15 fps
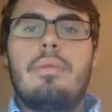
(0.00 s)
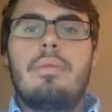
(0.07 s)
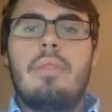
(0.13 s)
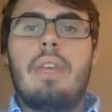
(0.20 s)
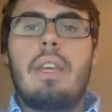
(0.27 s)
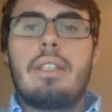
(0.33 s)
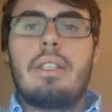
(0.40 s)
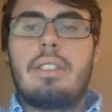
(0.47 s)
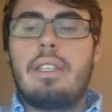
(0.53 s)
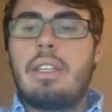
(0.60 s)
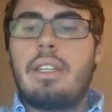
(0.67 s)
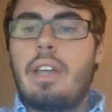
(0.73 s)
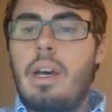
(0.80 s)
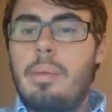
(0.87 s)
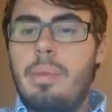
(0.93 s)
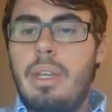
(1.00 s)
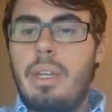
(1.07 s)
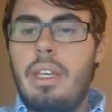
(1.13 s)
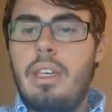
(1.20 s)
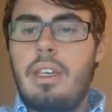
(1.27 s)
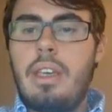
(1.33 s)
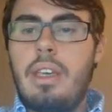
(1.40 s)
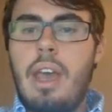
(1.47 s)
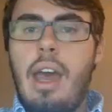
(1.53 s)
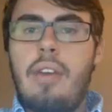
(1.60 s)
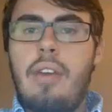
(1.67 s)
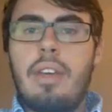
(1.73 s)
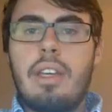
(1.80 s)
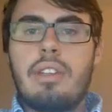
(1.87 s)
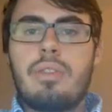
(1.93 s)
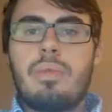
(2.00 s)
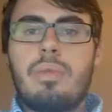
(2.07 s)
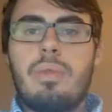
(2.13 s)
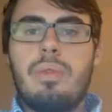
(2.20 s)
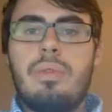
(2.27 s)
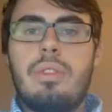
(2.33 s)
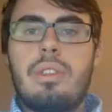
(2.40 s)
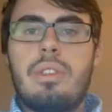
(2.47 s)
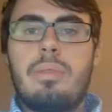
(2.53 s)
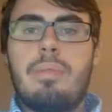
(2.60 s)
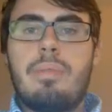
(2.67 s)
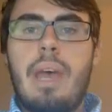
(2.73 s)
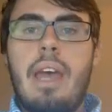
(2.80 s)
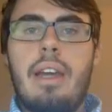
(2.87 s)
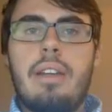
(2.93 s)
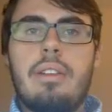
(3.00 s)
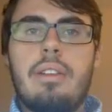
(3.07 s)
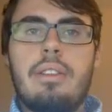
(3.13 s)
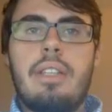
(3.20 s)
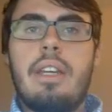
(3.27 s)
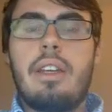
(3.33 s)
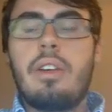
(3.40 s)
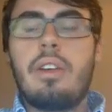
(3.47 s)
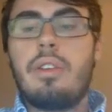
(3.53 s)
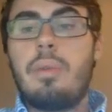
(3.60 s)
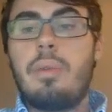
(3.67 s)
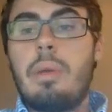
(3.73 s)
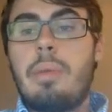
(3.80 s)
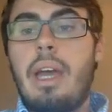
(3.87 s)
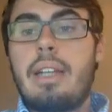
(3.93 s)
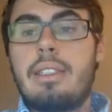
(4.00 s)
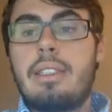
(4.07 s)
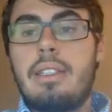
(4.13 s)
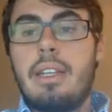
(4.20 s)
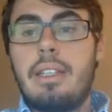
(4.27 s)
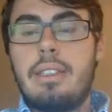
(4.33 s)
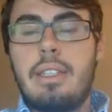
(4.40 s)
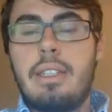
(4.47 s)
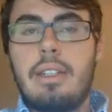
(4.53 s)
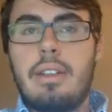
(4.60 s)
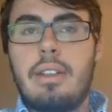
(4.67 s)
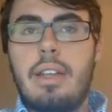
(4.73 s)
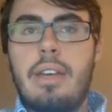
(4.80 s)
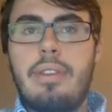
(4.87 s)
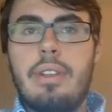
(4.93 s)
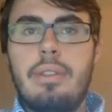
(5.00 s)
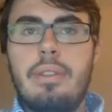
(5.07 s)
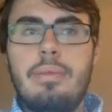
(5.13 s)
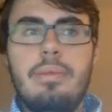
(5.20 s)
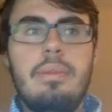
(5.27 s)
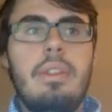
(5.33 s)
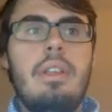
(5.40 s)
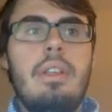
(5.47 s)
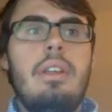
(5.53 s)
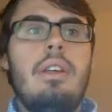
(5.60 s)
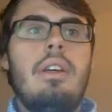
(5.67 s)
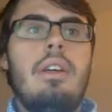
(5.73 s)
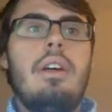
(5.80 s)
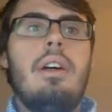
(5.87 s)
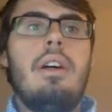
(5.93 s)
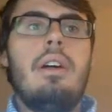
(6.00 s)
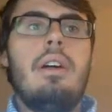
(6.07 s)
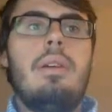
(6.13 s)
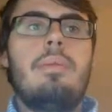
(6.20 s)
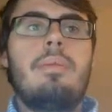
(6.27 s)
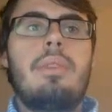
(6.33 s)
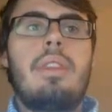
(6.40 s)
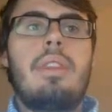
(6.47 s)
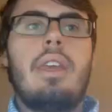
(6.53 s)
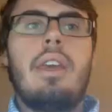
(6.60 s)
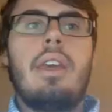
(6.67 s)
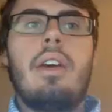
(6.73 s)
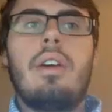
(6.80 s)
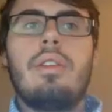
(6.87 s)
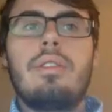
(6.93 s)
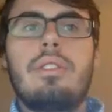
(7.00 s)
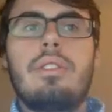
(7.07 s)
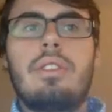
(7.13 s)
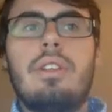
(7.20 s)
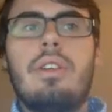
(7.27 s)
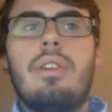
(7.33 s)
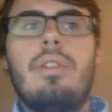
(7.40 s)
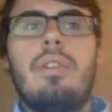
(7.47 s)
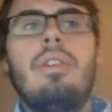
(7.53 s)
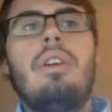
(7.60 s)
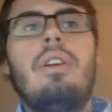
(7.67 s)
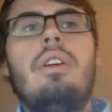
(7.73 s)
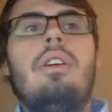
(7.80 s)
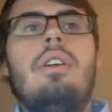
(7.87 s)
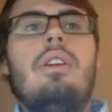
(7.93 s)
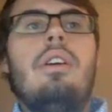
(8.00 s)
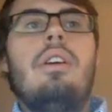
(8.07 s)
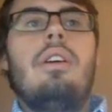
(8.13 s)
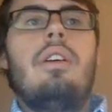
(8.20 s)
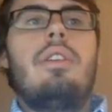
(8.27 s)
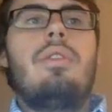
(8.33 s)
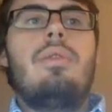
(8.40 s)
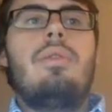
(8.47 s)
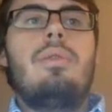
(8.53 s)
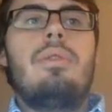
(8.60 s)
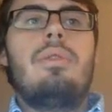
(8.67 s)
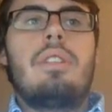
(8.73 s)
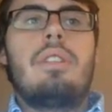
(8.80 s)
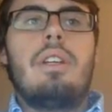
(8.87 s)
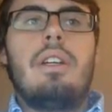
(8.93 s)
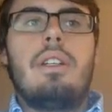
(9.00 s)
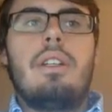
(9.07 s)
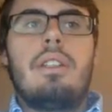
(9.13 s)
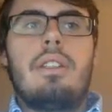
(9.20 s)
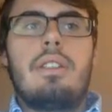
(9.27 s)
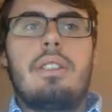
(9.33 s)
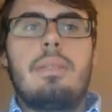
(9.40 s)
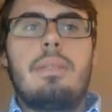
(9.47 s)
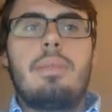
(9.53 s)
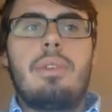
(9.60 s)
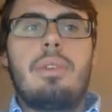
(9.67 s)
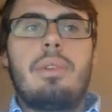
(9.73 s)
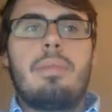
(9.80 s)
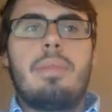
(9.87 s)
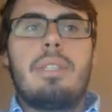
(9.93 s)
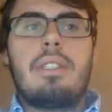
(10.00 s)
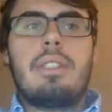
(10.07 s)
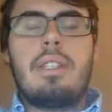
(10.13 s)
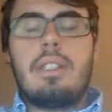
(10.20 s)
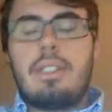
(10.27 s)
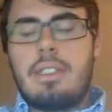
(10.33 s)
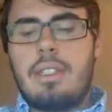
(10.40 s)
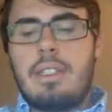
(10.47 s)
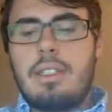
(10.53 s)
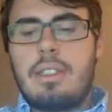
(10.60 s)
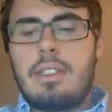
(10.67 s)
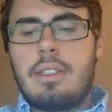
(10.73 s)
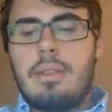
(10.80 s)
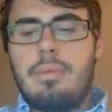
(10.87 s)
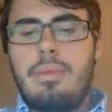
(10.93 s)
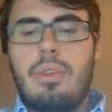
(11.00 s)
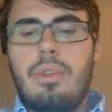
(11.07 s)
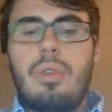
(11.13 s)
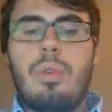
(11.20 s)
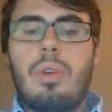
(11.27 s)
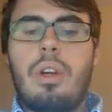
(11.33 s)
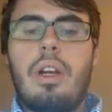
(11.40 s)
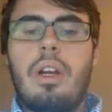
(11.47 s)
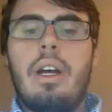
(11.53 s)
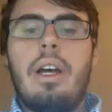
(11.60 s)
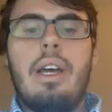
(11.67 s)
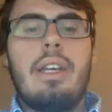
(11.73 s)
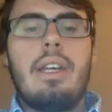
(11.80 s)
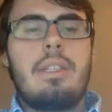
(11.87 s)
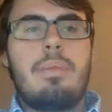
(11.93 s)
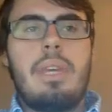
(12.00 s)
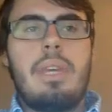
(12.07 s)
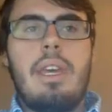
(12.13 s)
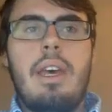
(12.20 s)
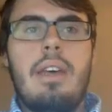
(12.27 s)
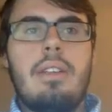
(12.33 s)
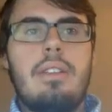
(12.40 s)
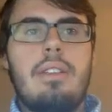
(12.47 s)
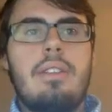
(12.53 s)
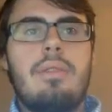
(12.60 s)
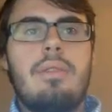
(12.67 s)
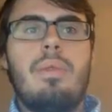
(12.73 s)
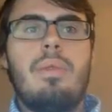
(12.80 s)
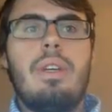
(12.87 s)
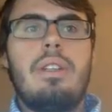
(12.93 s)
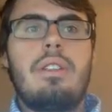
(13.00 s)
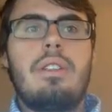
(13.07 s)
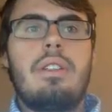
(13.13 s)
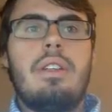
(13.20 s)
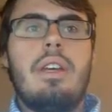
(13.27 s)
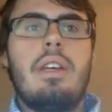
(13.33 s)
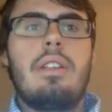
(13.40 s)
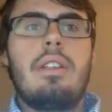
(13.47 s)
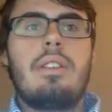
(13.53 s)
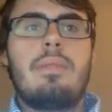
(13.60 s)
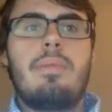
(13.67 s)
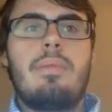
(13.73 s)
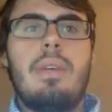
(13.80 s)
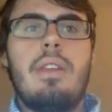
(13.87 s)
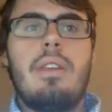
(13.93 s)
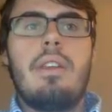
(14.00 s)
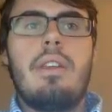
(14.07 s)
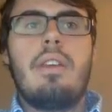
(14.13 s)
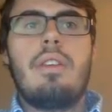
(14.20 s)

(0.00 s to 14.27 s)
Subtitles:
legacy company, having its roots back dating all the way back to 1911. They also use the Simpler Business System, or SBS, which has been